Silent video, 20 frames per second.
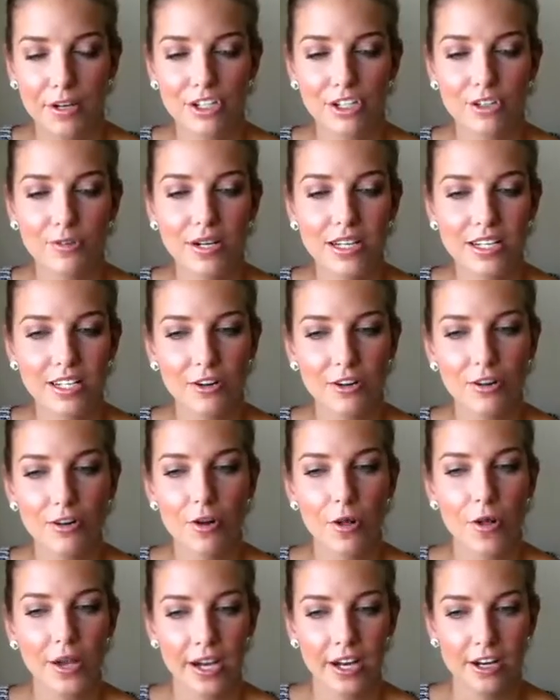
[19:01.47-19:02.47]
much always
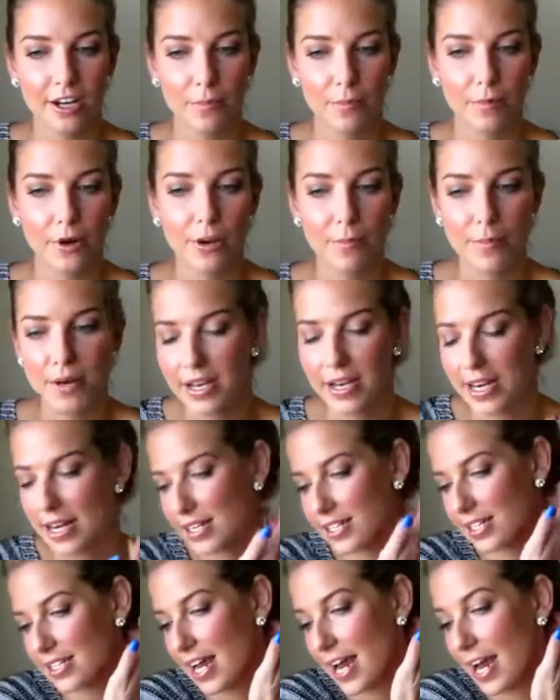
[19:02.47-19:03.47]
call and get an appointment
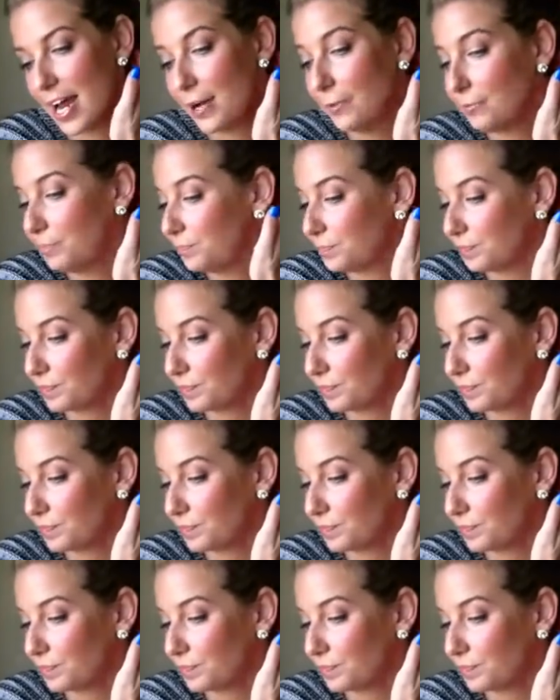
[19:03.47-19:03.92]
next day.